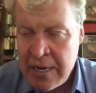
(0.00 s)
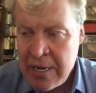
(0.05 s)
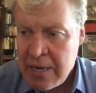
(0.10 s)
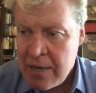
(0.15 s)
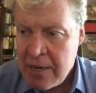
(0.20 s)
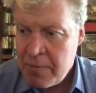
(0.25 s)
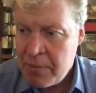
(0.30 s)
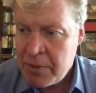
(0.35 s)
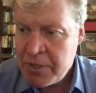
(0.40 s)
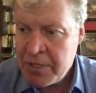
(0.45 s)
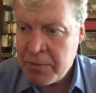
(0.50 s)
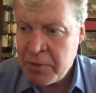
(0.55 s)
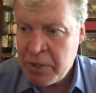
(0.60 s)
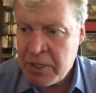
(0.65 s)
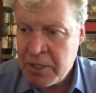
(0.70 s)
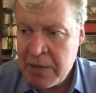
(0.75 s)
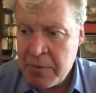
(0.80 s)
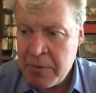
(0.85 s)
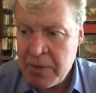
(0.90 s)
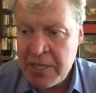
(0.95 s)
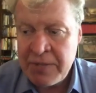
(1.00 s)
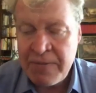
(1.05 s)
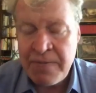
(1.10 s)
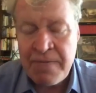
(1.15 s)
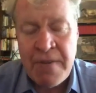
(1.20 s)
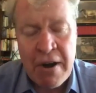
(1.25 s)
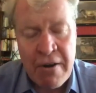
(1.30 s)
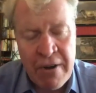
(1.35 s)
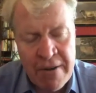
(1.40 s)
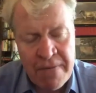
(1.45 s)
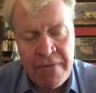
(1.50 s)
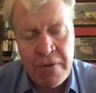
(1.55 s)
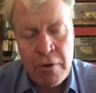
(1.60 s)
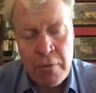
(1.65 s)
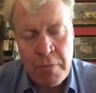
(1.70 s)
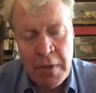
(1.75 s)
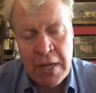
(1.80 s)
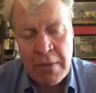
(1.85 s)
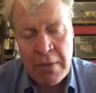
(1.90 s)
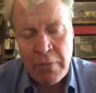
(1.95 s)
presumptuously, but there's very few
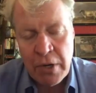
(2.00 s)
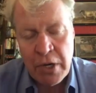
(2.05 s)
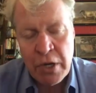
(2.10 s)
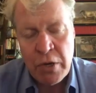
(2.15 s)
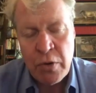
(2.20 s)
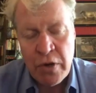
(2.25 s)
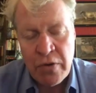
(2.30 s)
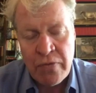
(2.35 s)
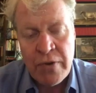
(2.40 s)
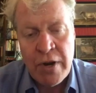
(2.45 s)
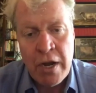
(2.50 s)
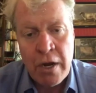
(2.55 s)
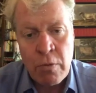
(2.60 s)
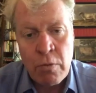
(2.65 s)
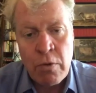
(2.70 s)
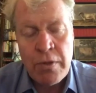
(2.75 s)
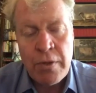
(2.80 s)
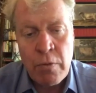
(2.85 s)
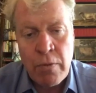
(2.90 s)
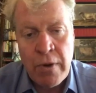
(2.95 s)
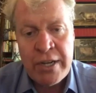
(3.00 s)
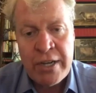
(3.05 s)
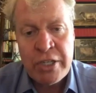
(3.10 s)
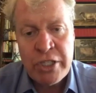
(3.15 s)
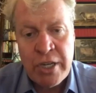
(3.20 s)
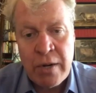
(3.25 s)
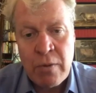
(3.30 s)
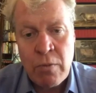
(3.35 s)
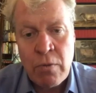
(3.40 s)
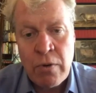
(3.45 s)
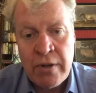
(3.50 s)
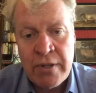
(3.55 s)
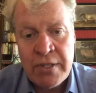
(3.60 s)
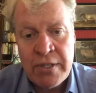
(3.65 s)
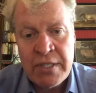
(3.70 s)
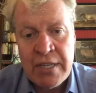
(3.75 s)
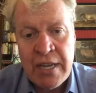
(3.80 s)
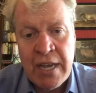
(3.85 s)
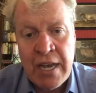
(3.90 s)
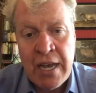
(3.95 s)
people who would have known what the White Ship
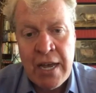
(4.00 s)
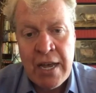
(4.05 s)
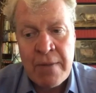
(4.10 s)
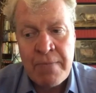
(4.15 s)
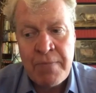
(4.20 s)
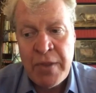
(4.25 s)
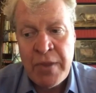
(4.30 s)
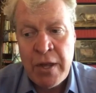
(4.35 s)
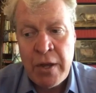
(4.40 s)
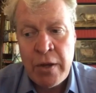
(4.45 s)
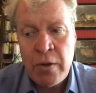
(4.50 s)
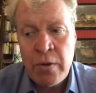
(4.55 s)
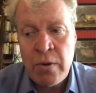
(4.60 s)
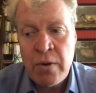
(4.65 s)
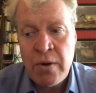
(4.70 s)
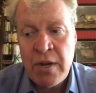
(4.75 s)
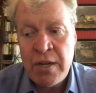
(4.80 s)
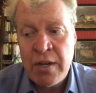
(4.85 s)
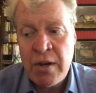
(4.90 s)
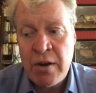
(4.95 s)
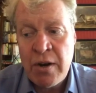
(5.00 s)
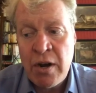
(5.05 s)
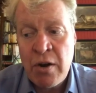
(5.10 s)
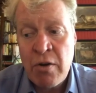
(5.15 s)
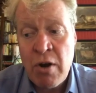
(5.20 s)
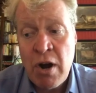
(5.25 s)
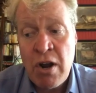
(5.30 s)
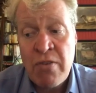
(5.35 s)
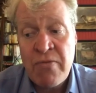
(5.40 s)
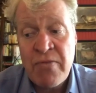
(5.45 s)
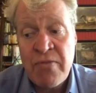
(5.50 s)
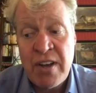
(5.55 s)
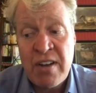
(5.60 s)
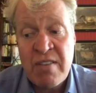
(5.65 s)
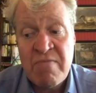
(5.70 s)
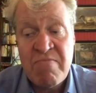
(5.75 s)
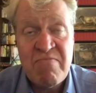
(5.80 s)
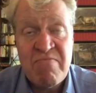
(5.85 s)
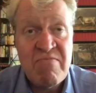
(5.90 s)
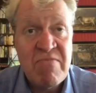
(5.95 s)
was, who are
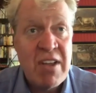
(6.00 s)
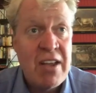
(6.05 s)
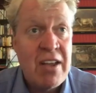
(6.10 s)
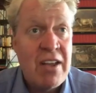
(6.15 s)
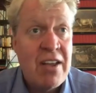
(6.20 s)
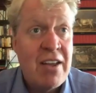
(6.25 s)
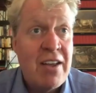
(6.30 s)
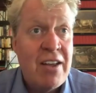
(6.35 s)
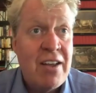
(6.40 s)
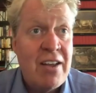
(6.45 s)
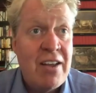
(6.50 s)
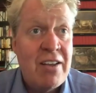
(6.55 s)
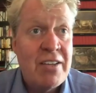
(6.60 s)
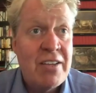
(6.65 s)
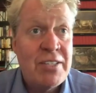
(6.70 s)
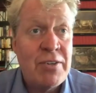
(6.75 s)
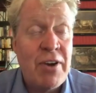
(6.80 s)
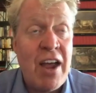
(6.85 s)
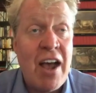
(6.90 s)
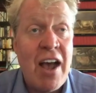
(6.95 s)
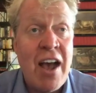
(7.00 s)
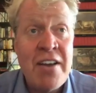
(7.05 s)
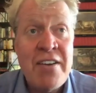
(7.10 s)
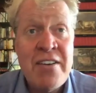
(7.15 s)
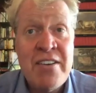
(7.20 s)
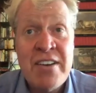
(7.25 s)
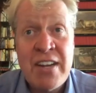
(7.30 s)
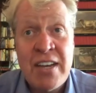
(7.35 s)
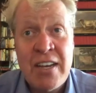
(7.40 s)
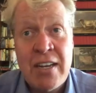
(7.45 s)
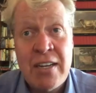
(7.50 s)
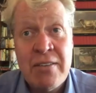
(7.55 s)
under